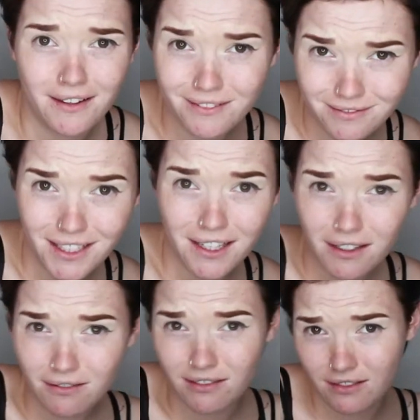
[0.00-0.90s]
oh
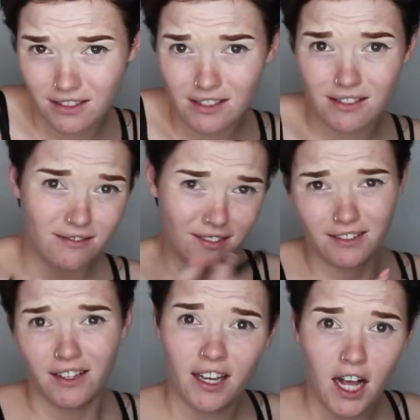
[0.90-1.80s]
yeah, let's
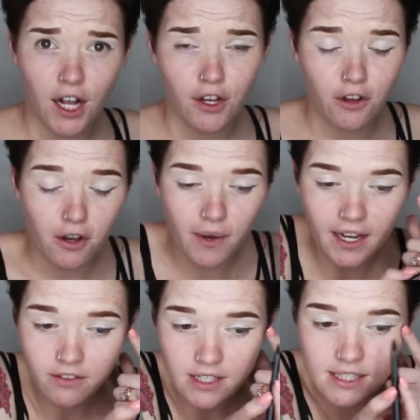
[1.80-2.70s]
go
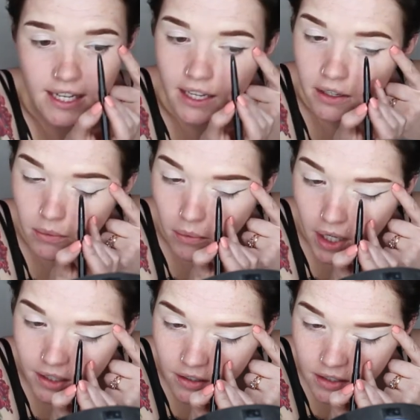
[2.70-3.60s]
out on the town,
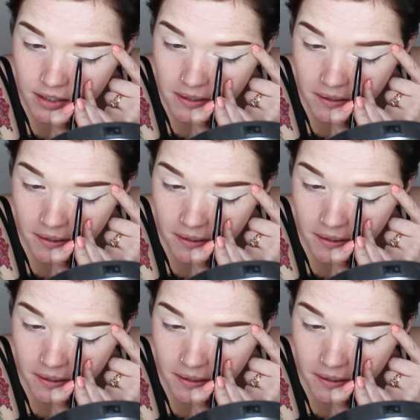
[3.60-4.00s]
why not?